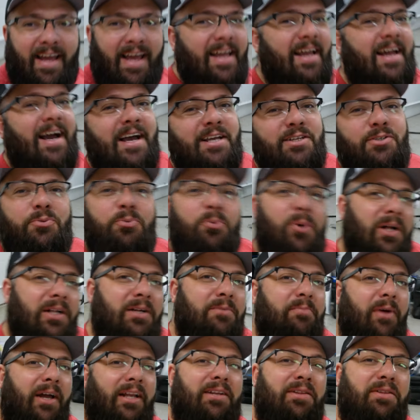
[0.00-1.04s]
Hey guys,
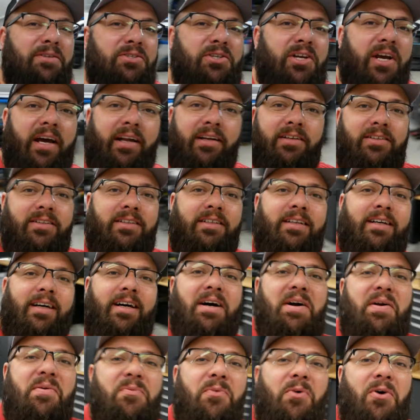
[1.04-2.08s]
welcome back to the channel.
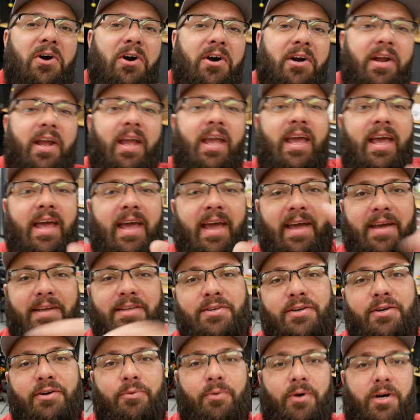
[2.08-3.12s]
I'm Warwick,
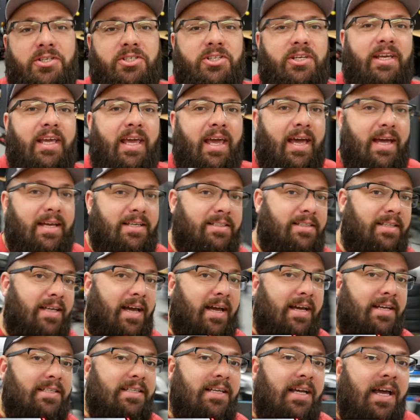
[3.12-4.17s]
and you're watching Gas
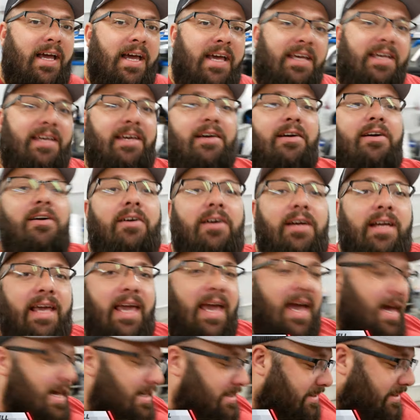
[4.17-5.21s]
Tax. Here on
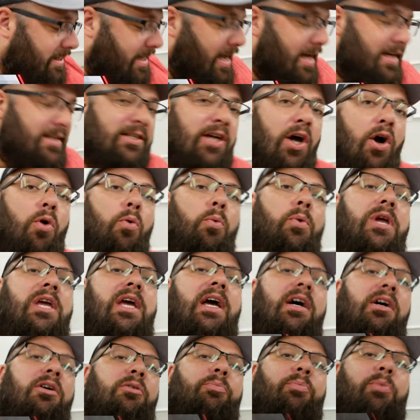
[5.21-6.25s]
Gas Tax,
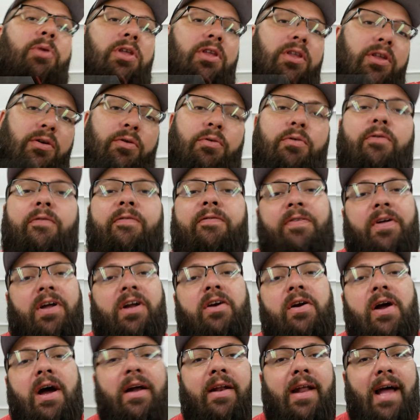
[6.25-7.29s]
we help you
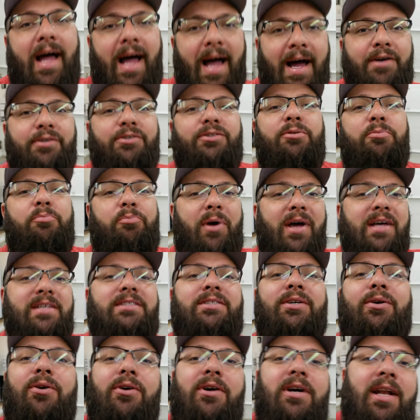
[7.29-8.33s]
figure out how to
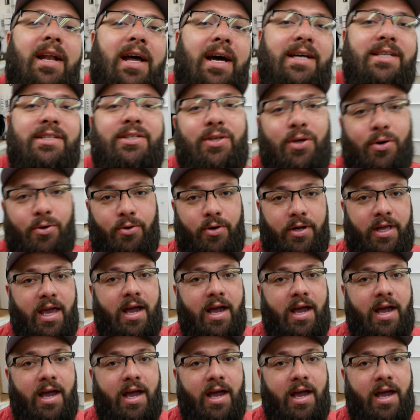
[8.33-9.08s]
best organize your